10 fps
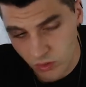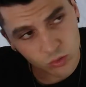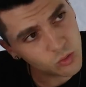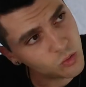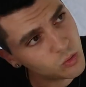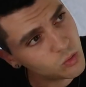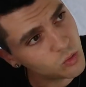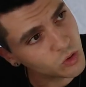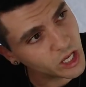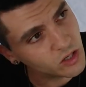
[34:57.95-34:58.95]

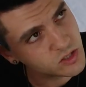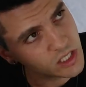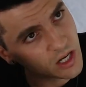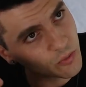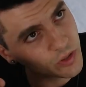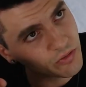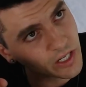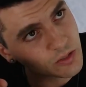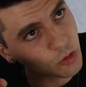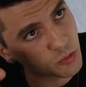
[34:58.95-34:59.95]
Oh, the Air C got rid of
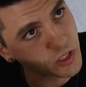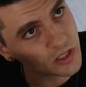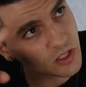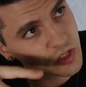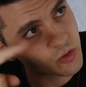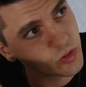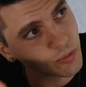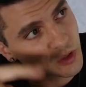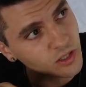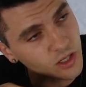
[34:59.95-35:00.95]
X mode because it screwed
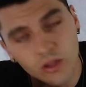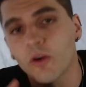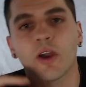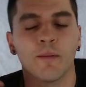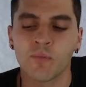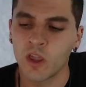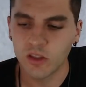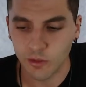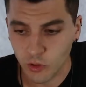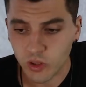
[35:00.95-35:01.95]
up with the color. Okay,
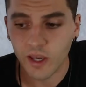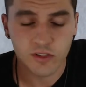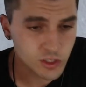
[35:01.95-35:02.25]
they both have